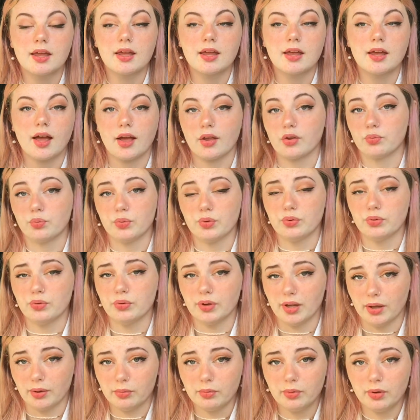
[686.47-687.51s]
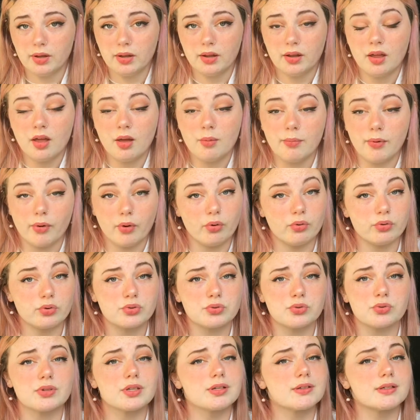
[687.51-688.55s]
as we do now, but
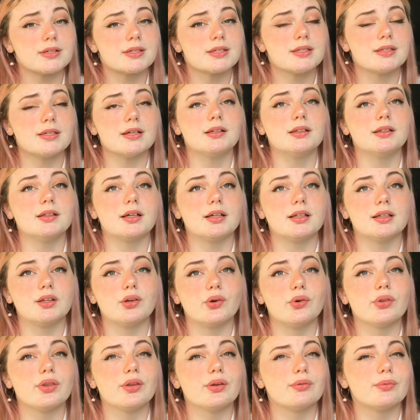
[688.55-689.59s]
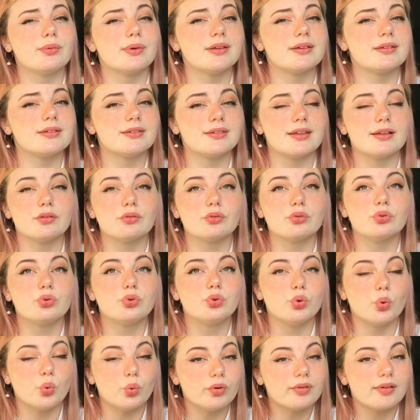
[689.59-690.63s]
also there is still a lot that we still
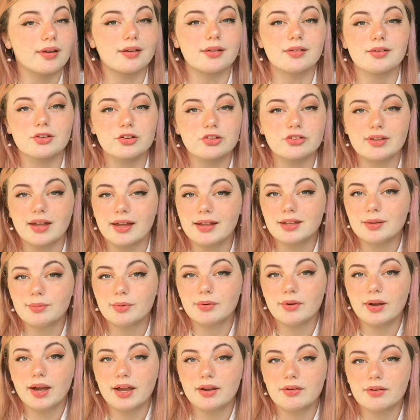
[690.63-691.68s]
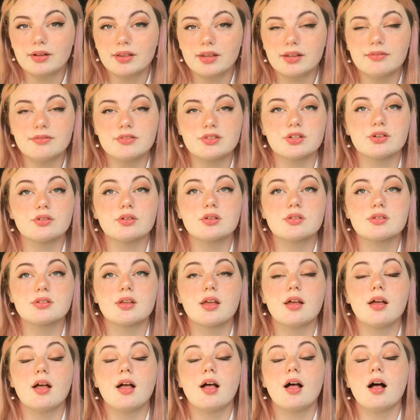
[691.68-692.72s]
don't understand about hieroglyphs. There is
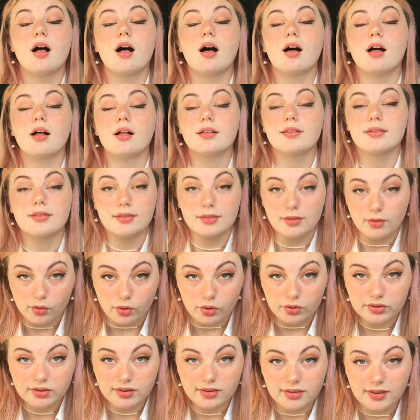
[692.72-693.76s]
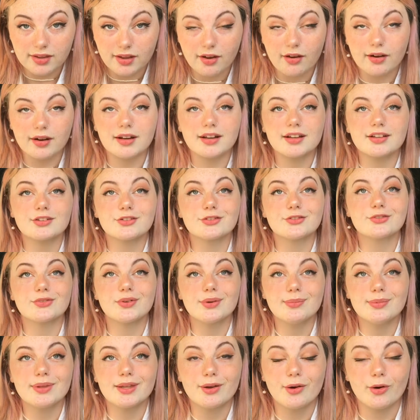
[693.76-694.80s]
a lot. They are
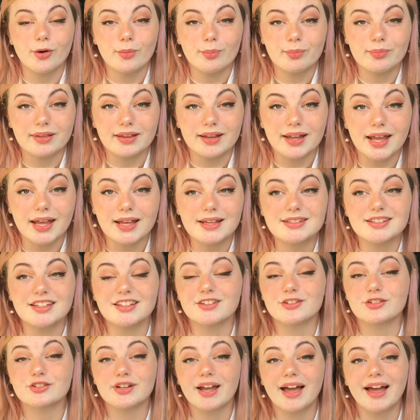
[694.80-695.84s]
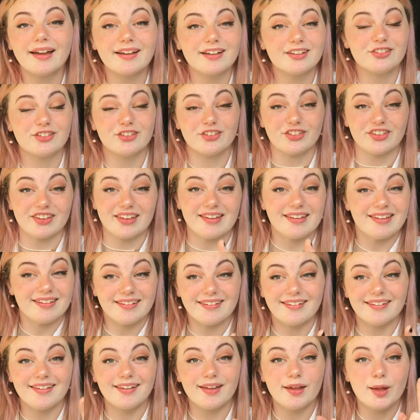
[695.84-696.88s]
extremely complex, and there's actually
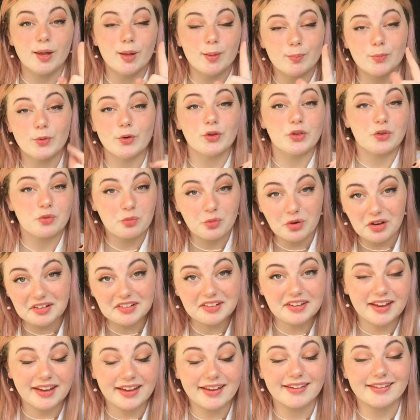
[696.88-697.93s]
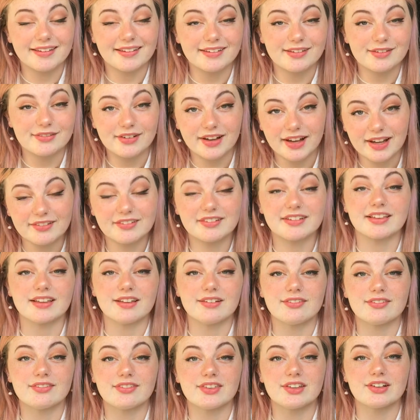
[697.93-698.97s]
more than one kind of
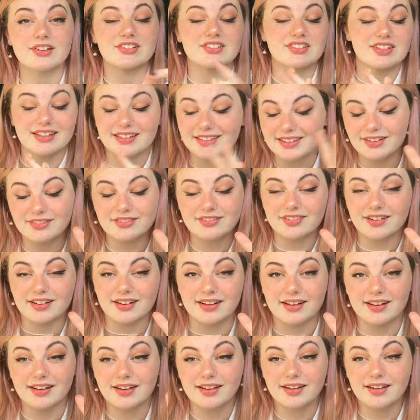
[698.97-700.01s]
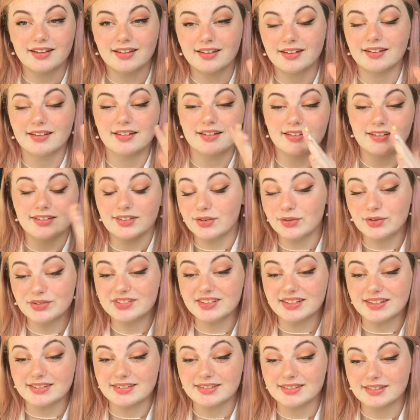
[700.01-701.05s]
hieroglyph. There's like different
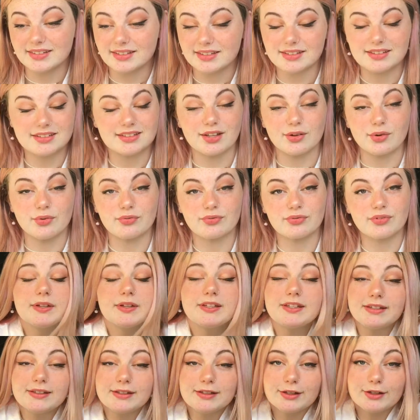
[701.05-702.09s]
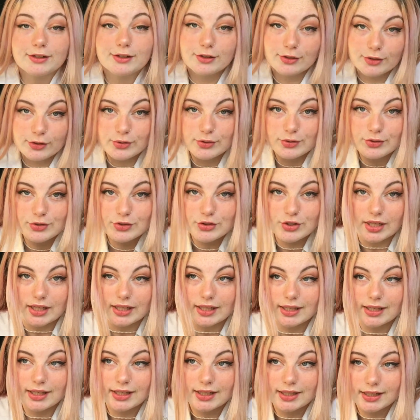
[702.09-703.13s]
uses and stuff. in
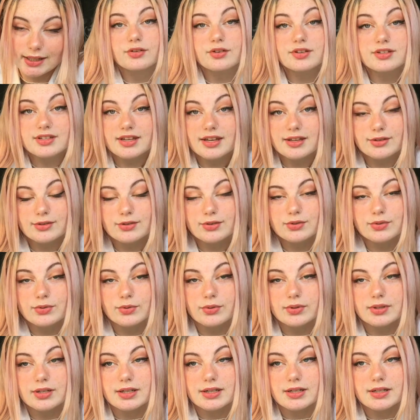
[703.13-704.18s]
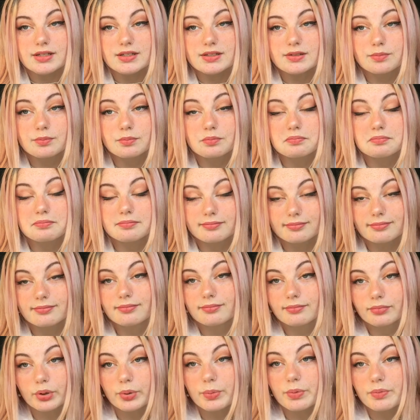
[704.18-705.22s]
conclusion, the Rosetta Stone is
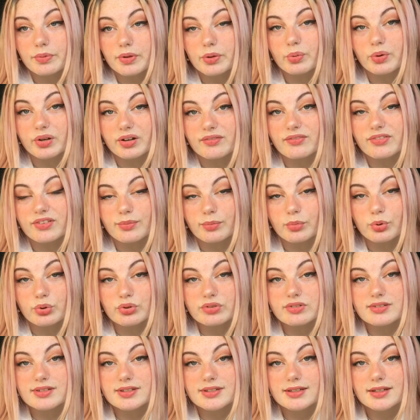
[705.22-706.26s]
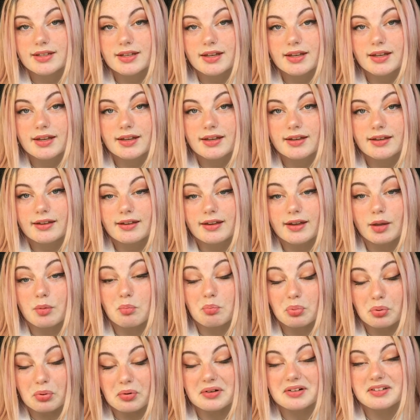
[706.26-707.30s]
probably one of the most
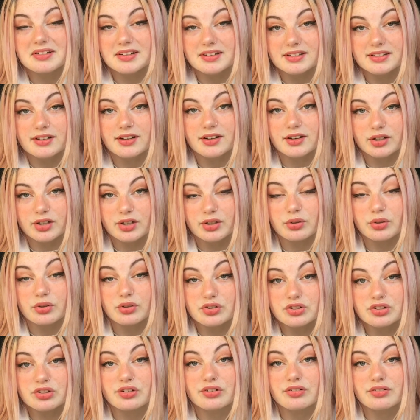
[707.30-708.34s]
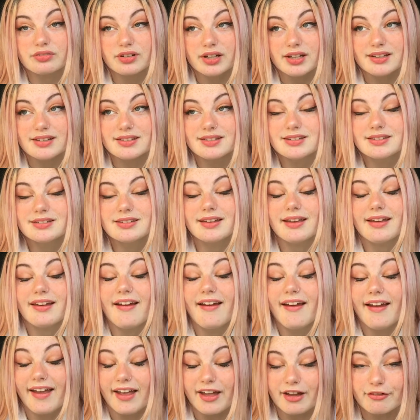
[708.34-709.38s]
important archaeological finds
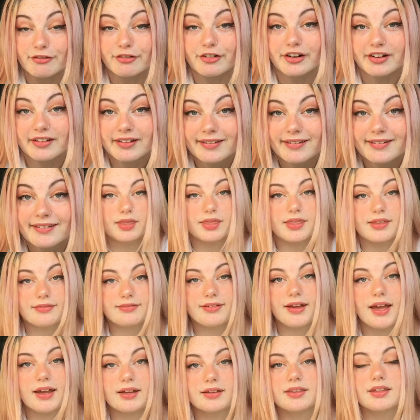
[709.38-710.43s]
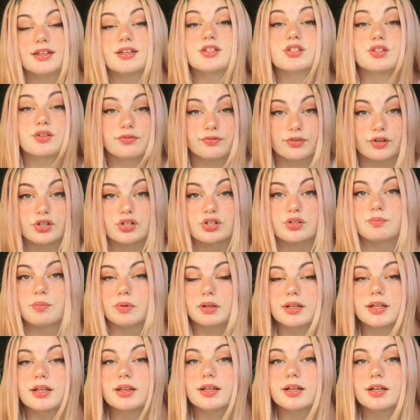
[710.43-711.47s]
ever. The fact that it's the first
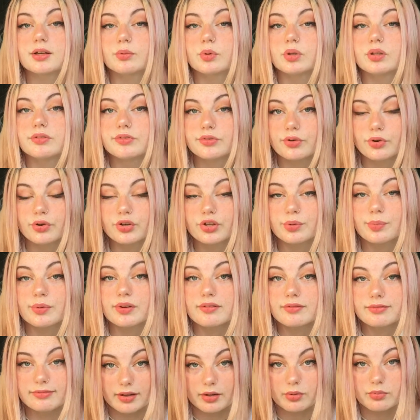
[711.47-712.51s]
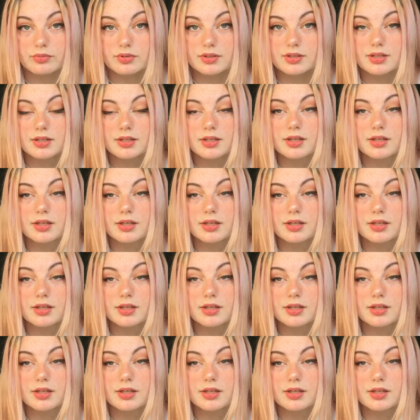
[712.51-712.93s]
multilingual document found